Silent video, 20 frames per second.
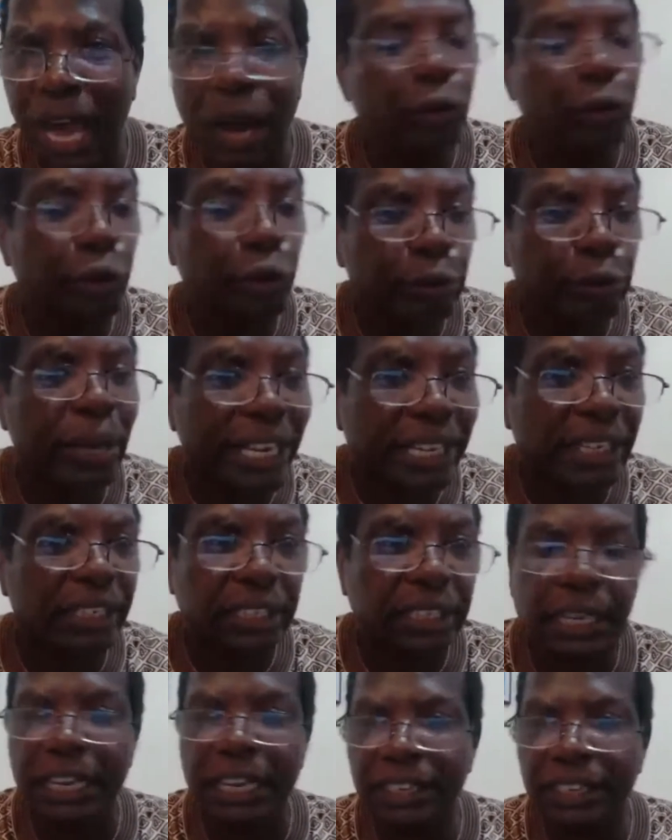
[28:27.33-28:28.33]
How do you make it
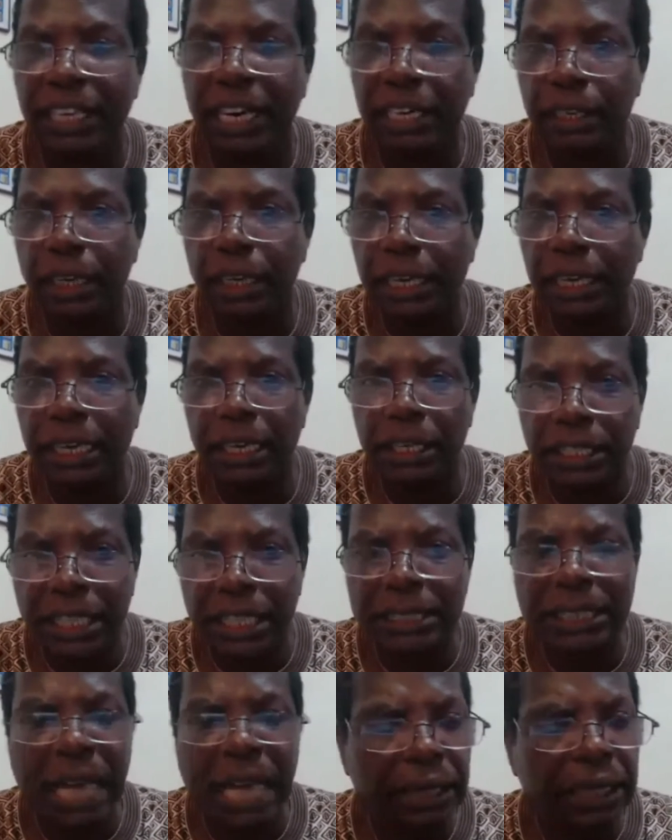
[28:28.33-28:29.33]
that?
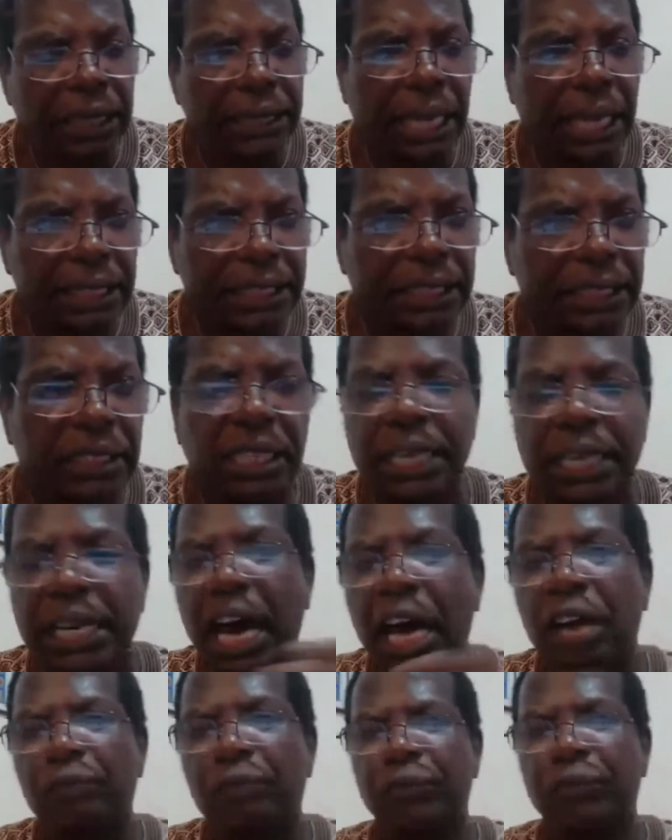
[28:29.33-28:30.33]
These are the tasks that
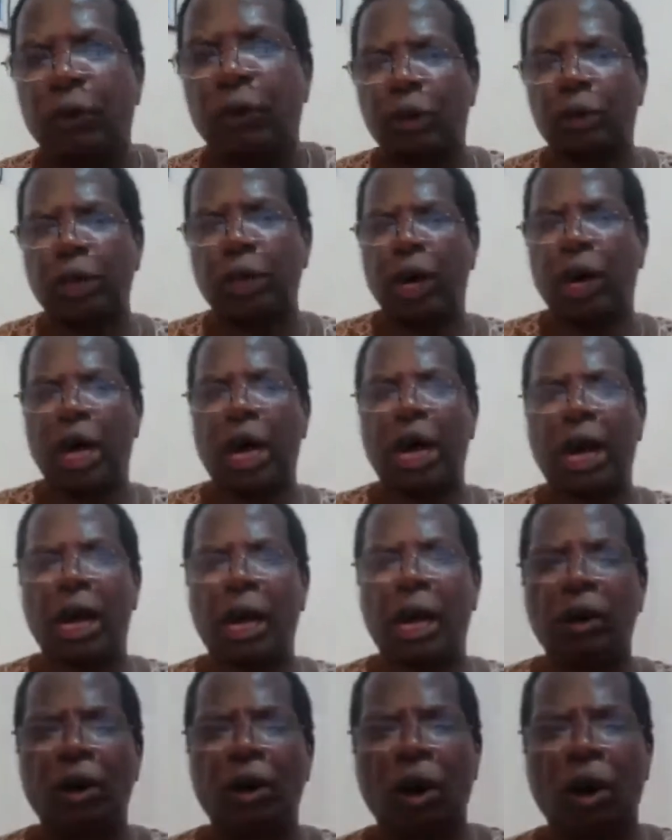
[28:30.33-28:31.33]
are for
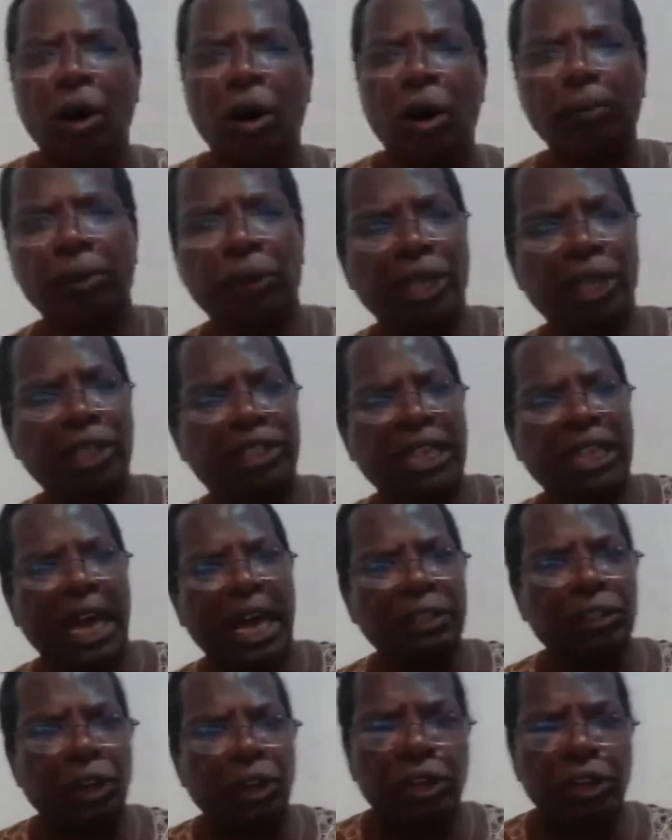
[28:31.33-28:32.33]
all Murids
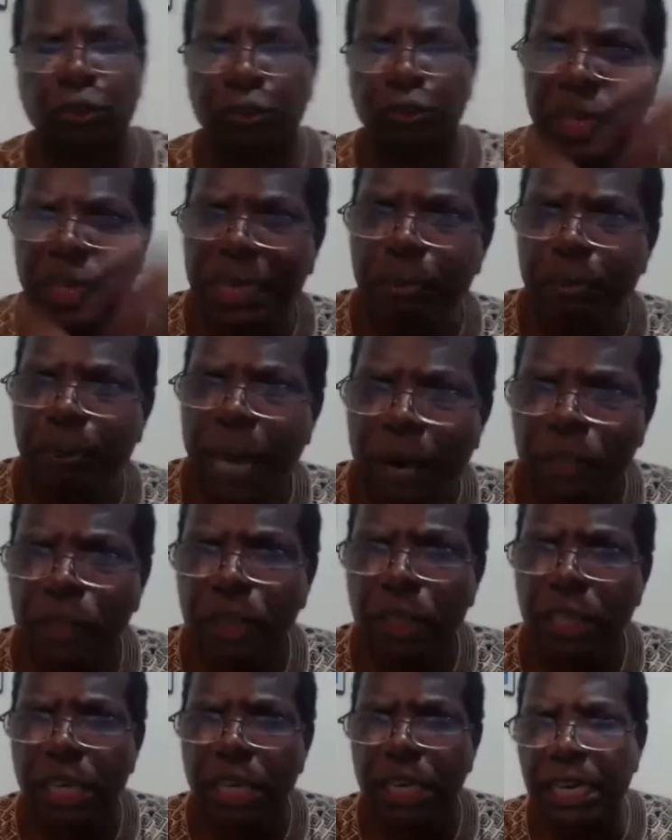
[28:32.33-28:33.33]
actually to think
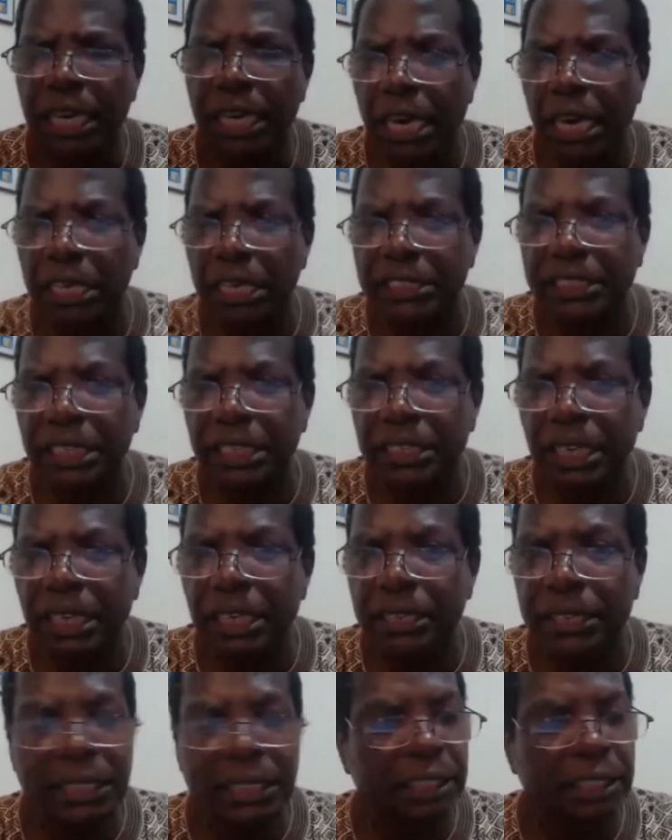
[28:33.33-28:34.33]
about. And
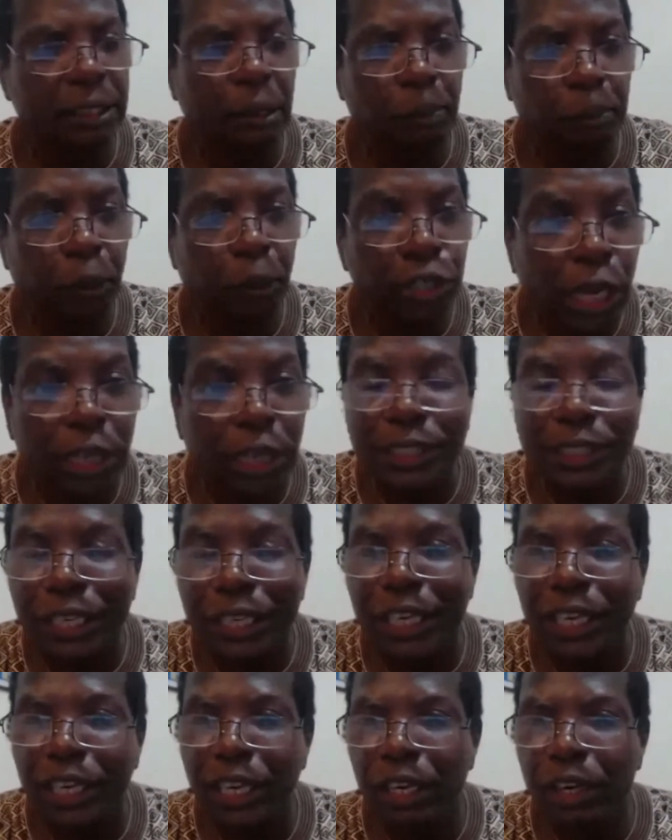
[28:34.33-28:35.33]
certainly this is the project
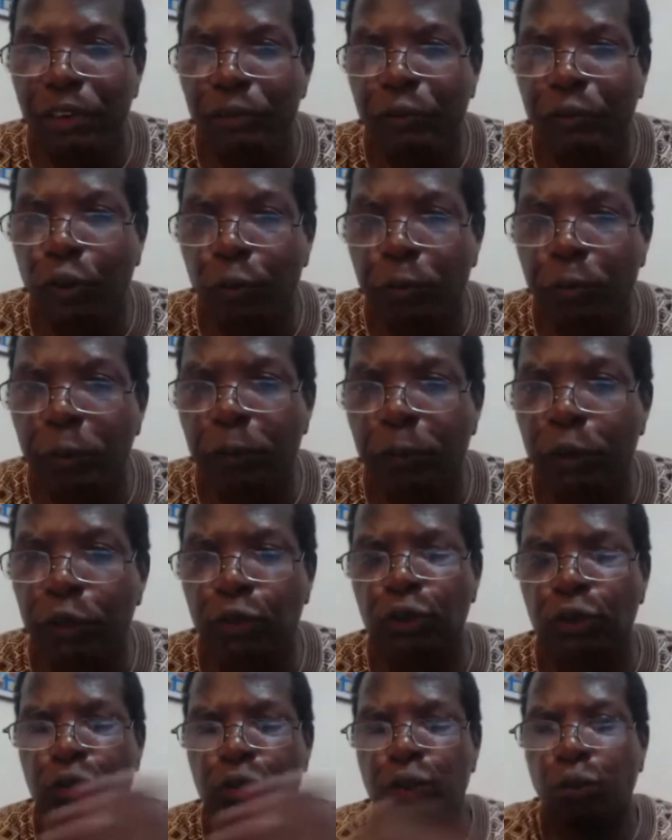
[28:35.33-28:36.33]
for people
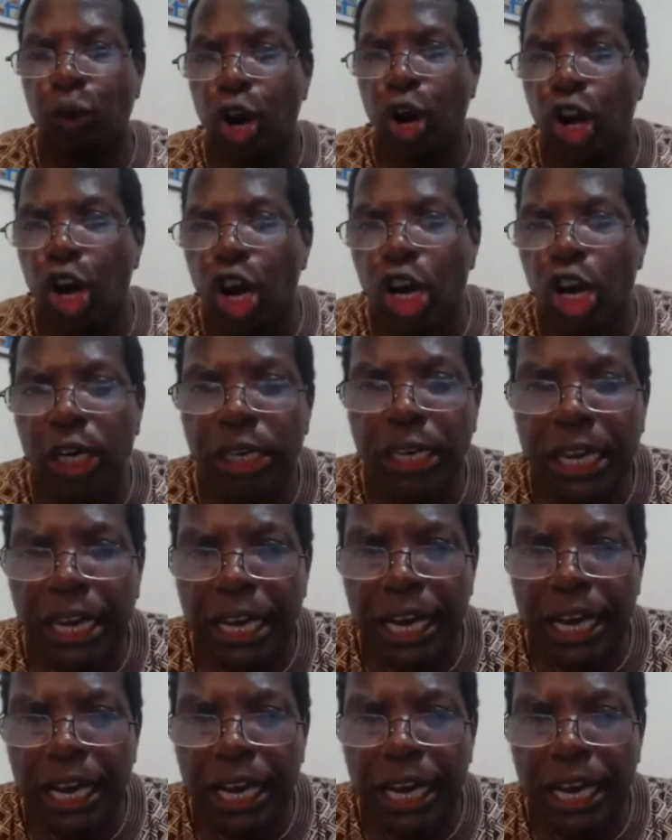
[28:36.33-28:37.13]
to work on.